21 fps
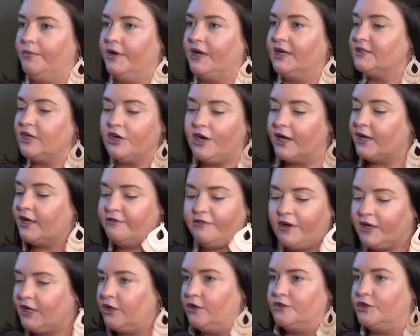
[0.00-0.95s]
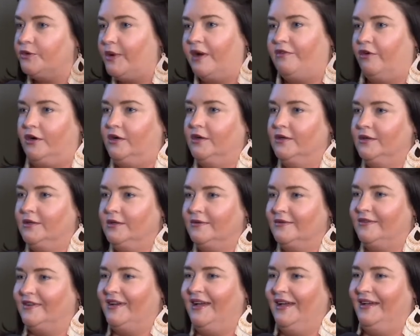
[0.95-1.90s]
because they're not going to fucking use you ever. Well,
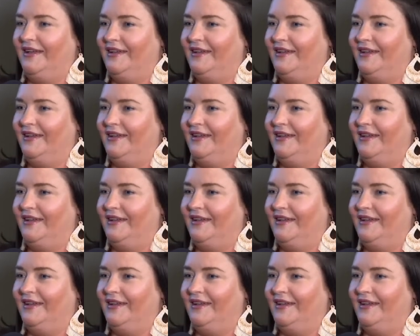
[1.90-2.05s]
what's really